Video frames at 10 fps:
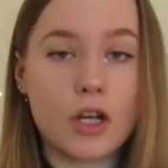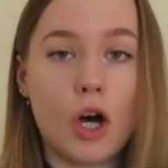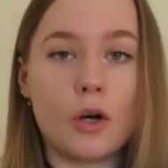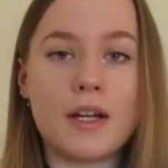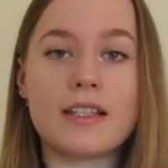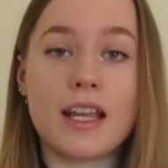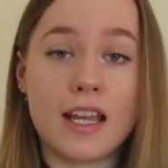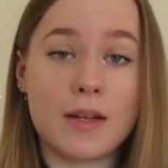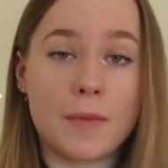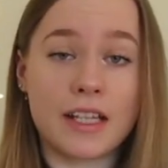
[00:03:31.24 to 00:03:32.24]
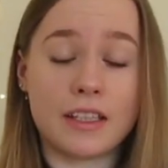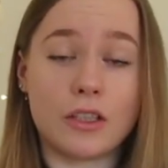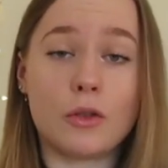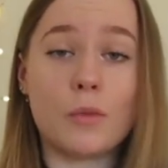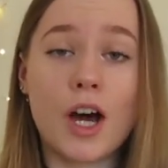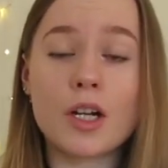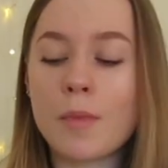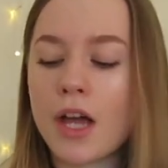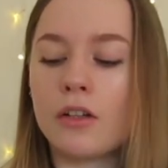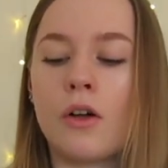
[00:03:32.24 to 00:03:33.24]
is always in my little water
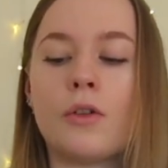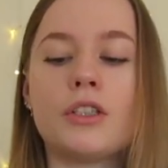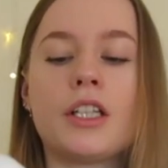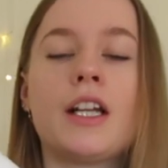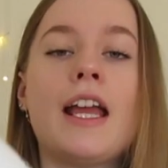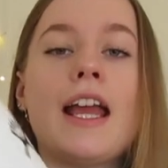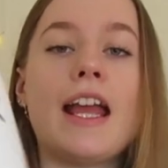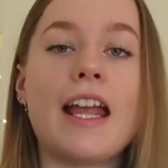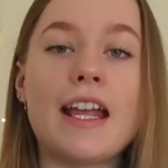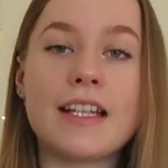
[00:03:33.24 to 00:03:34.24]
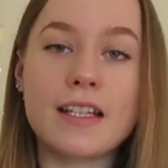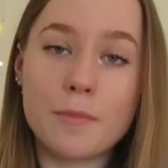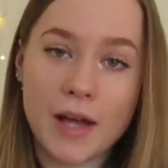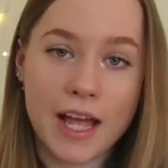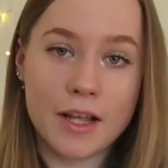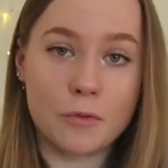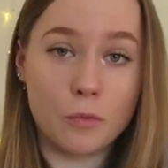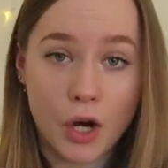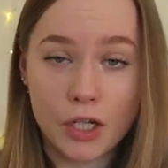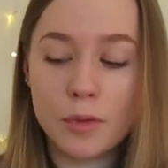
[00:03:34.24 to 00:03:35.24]
bottle holder, is my
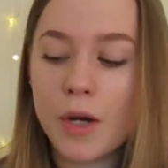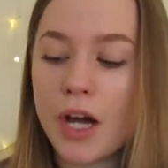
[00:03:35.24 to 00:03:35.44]
water